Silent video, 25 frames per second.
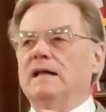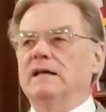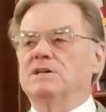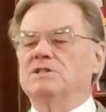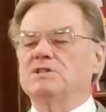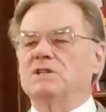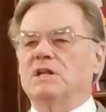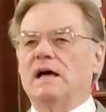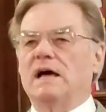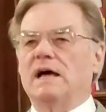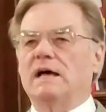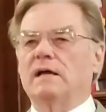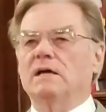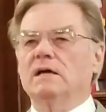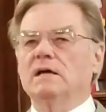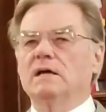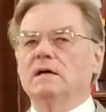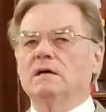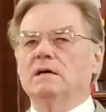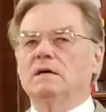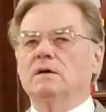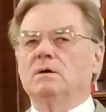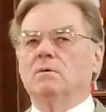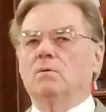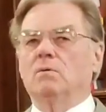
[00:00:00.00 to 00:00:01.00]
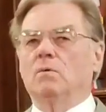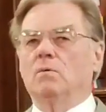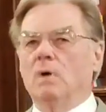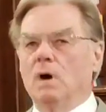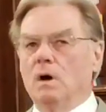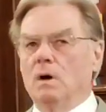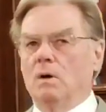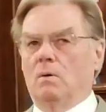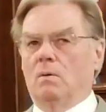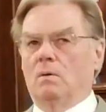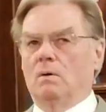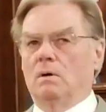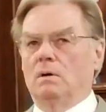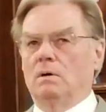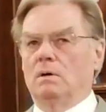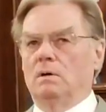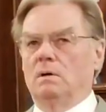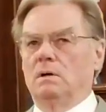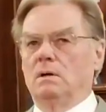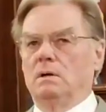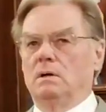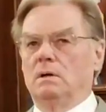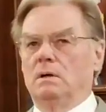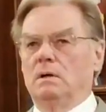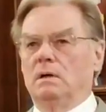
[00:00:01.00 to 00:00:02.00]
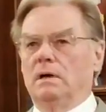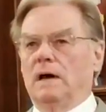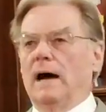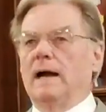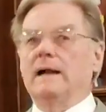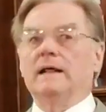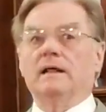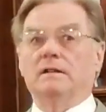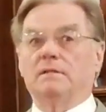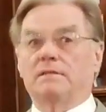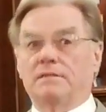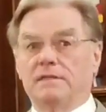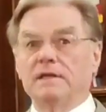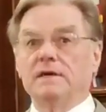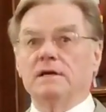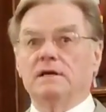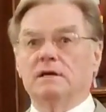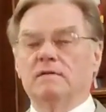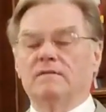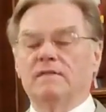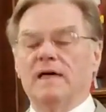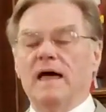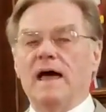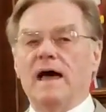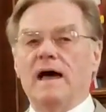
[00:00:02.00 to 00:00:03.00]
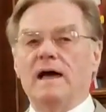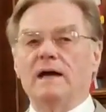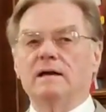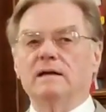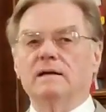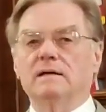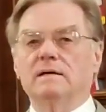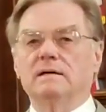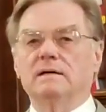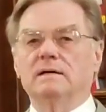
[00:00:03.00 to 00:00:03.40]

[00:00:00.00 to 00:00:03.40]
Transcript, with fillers: it's like, whoa, I didn't think of that.